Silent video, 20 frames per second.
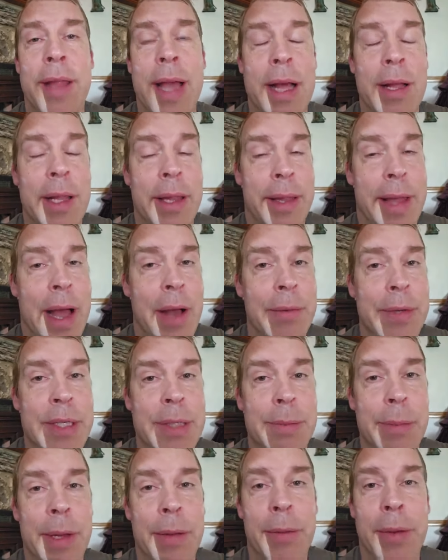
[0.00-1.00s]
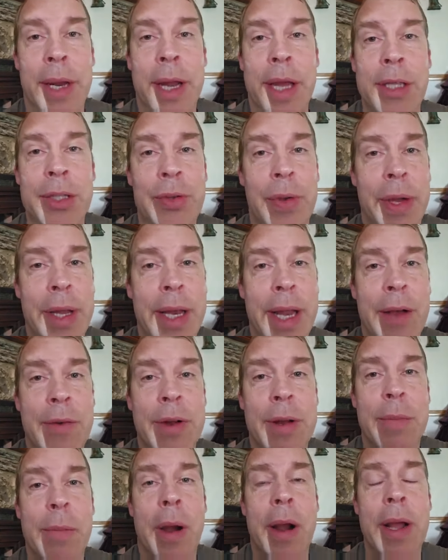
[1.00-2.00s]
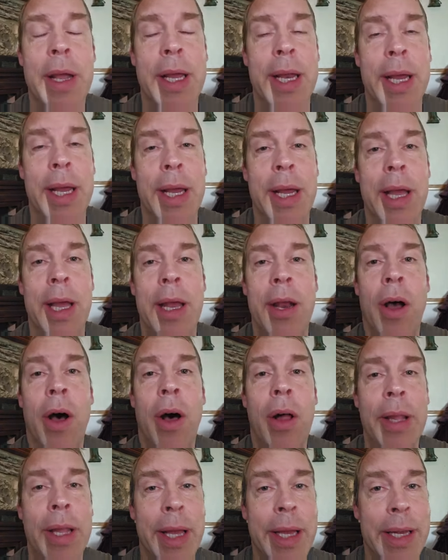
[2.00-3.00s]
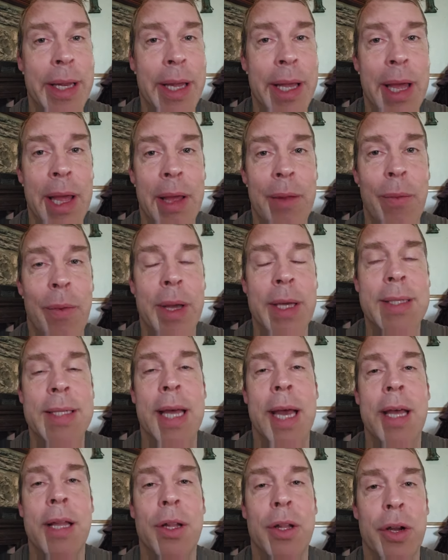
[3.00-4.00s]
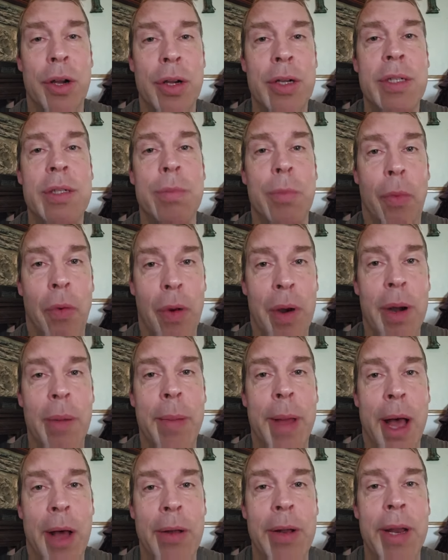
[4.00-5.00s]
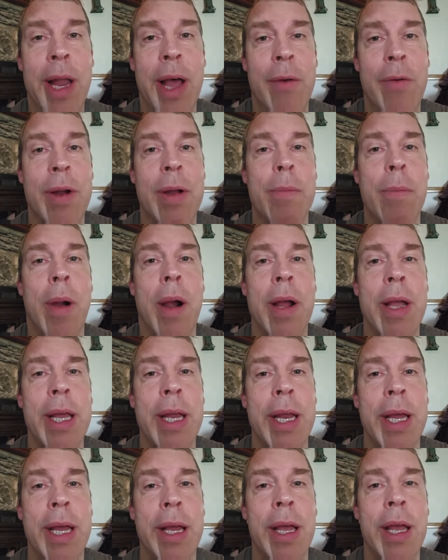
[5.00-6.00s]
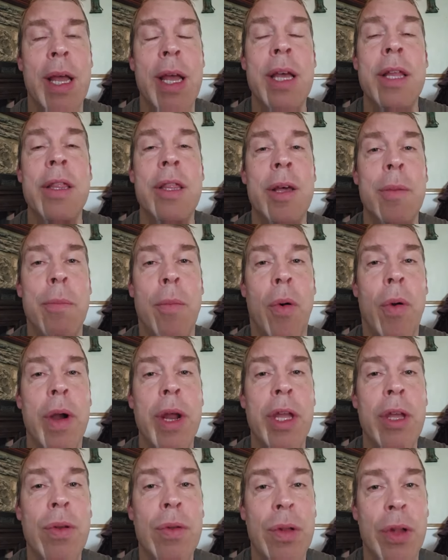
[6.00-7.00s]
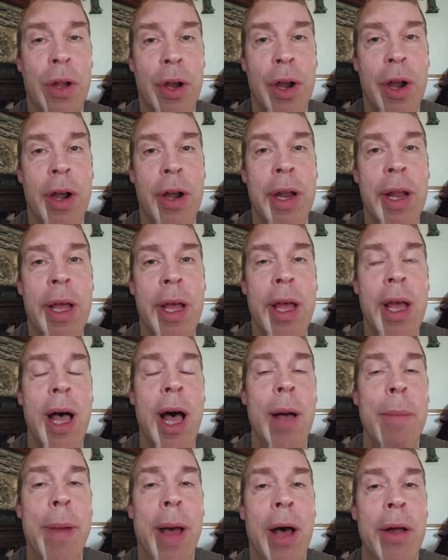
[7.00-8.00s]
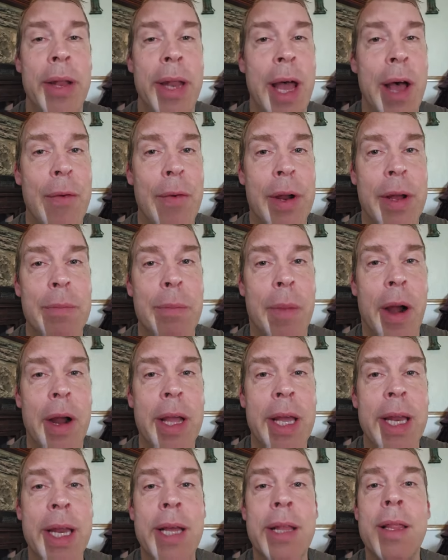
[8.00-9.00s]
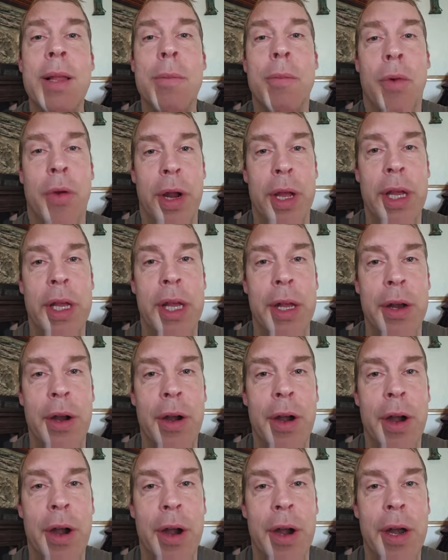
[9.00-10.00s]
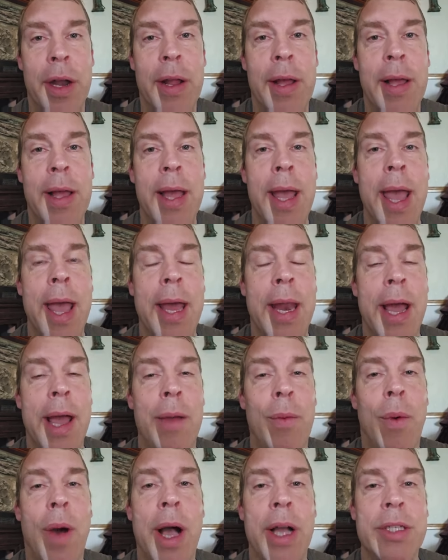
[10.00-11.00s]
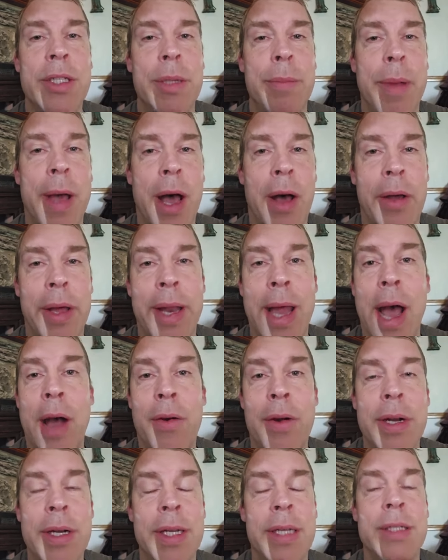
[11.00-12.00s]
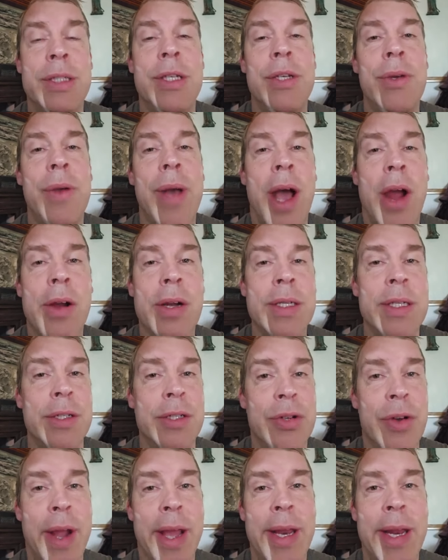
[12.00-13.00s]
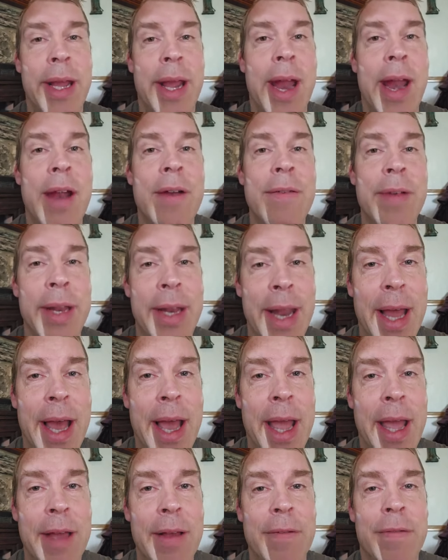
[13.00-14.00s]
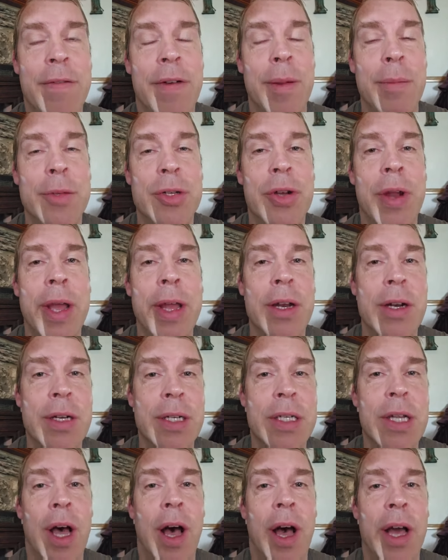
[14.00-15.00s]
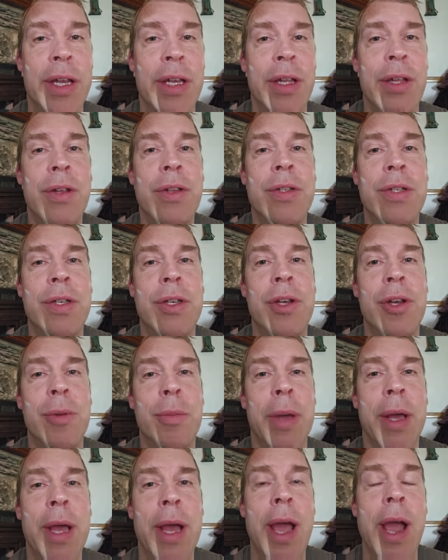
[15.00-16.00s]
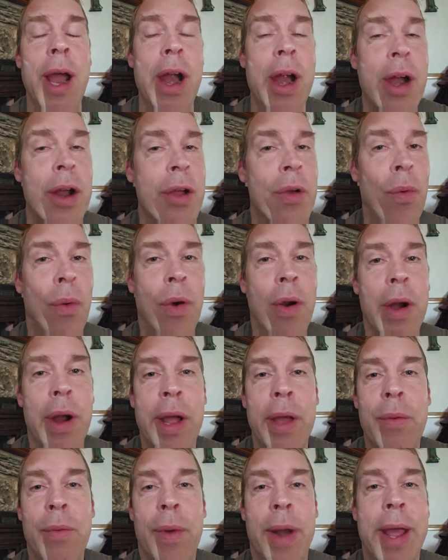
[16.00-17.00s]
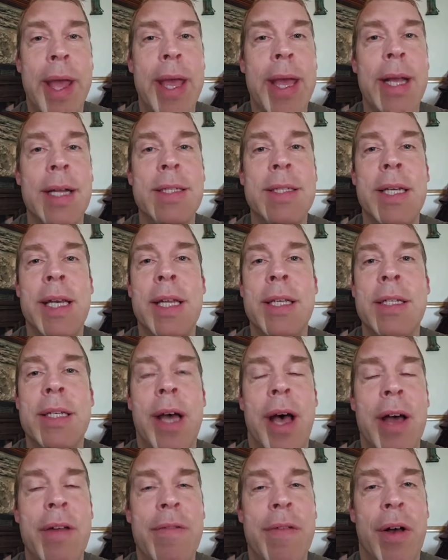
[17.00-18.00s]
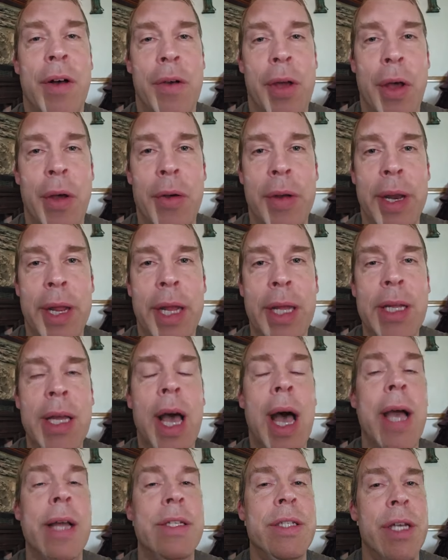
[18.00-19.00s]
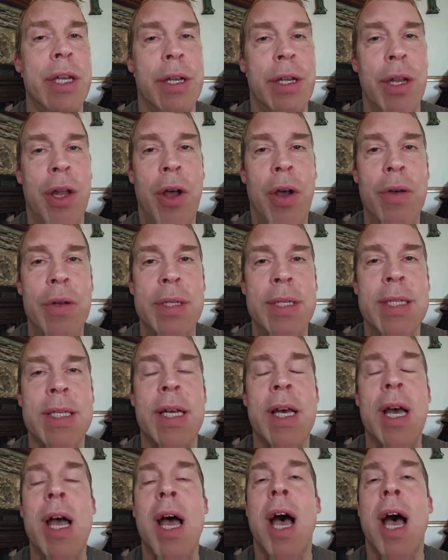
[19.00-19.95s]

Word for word: that that was me when I joined network marketing and all I did was I learned more about network marketing. The more you learn about network marketing, the more you can earn. And I watched about an hour to two hours of training every night from trainers on YouTube. Eric Worre, Ray Higdon, Todd Falcone. I took notes.